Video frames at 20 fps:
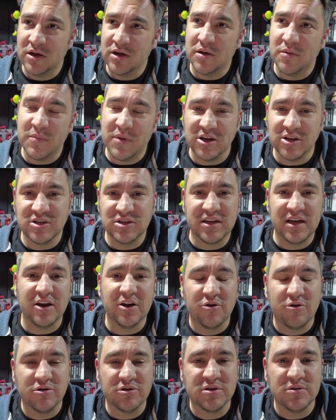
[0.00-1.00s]
Managed to get
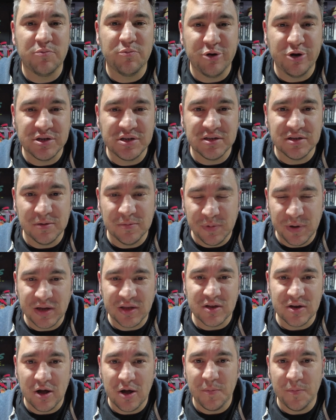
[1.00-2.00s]
across to Bristol, picked
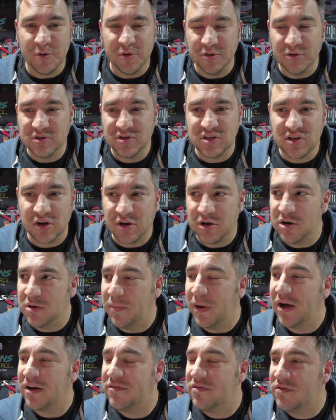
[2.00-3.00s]
it up and stuck it in the
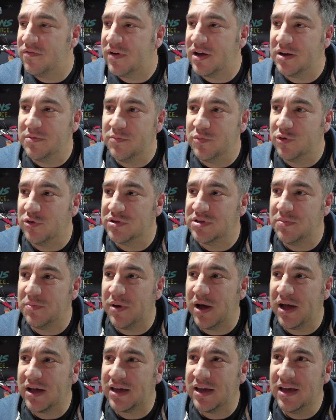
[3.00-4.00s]
back of a van and brought it
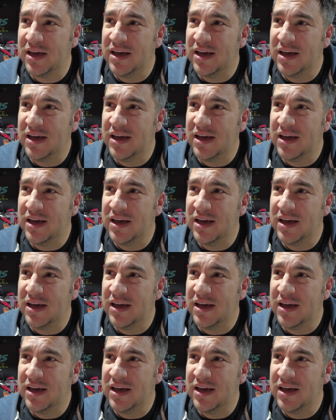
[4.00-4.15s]
back.